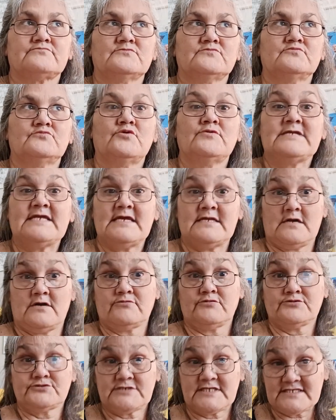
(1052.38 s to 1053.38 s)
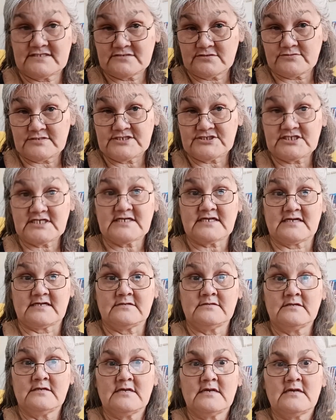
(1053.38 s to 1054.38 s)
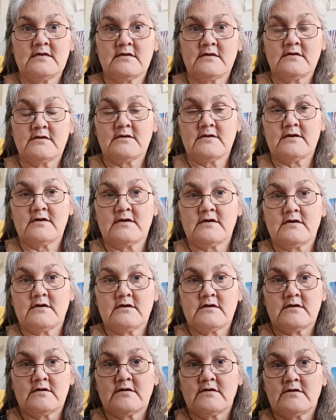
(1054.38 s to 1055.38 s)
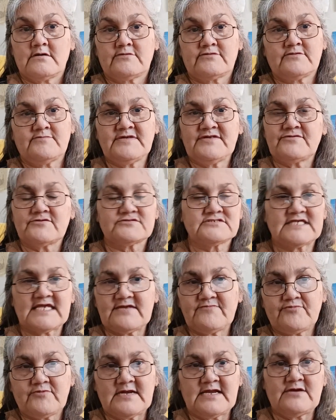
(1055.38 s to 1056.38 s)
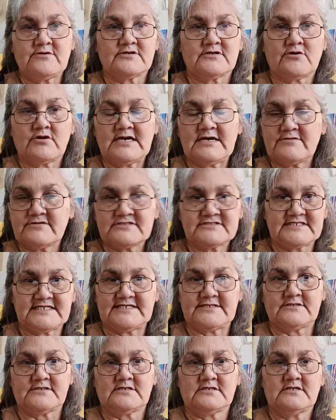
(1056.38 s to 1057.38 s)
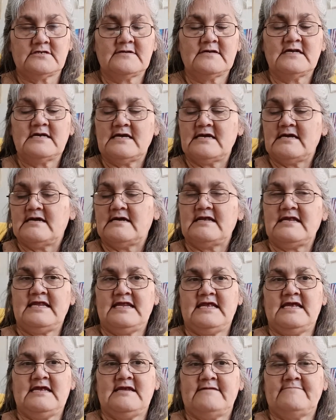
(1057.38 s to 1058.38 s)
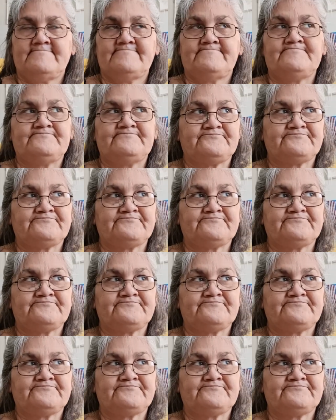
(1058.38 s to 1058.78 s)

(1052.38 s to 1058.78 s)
will get a rotisserie chicken from either Safeway or Harris Teeter, and